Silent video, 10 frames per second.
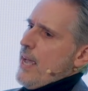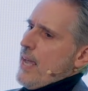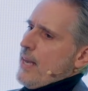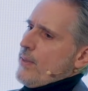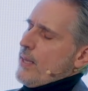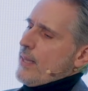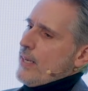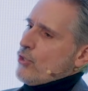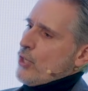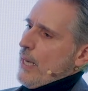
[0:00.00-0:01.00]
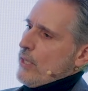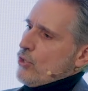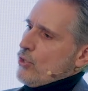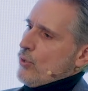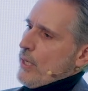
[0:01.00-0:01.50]
And I think that
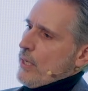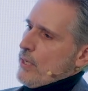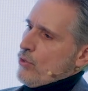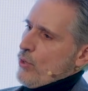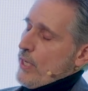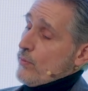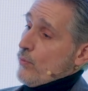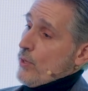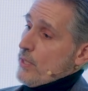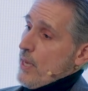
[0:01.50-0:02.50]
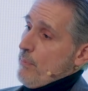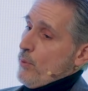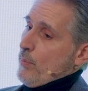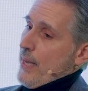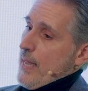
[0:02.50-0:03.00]
challenge you can address, for
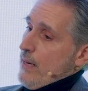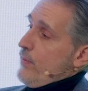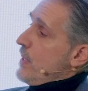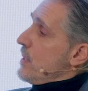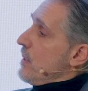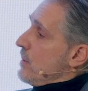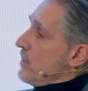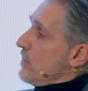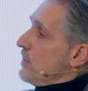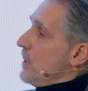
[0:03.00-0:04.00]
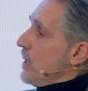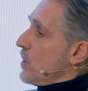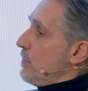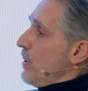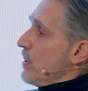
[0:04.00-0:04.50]
example, by elevating the
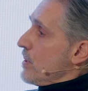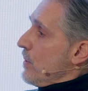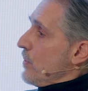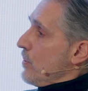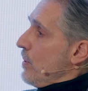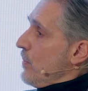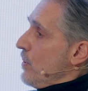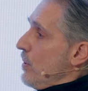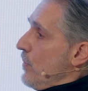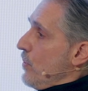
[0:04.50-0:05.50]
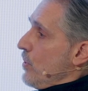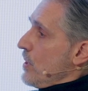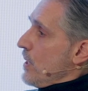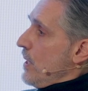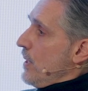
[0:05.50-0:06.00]
experience of the
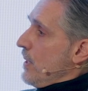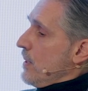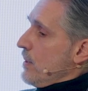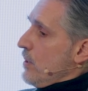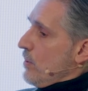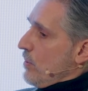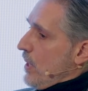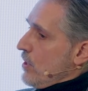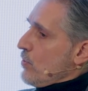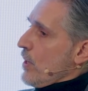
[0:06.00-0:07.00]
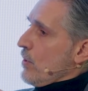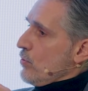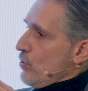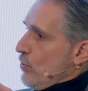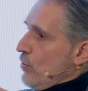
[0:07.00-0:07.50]
resale, and catering
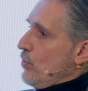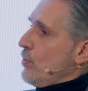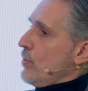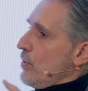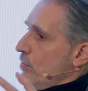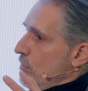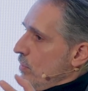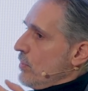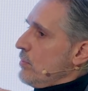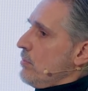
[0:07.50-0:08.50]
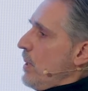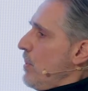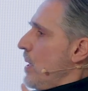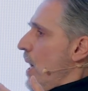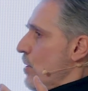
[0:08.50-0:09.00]
to
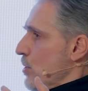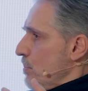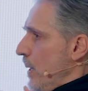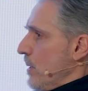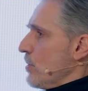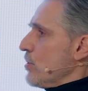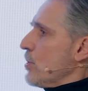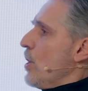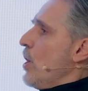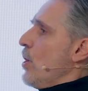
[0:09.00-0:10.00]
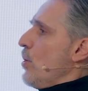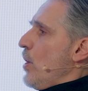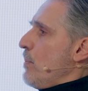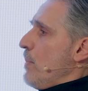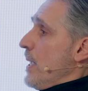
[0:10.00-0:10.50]
maybe higher spenders,
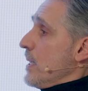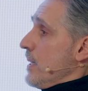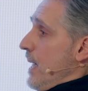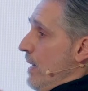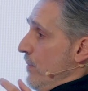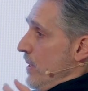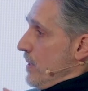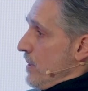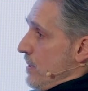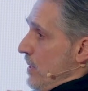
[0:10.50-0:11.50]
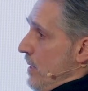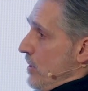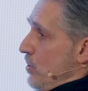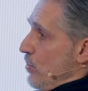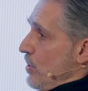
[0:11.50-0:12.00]
and make it an elevated,
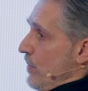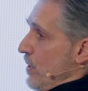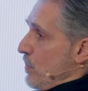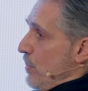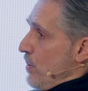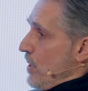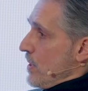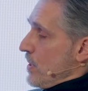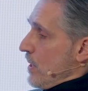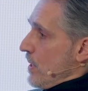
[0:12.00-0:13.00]
exclusive experience.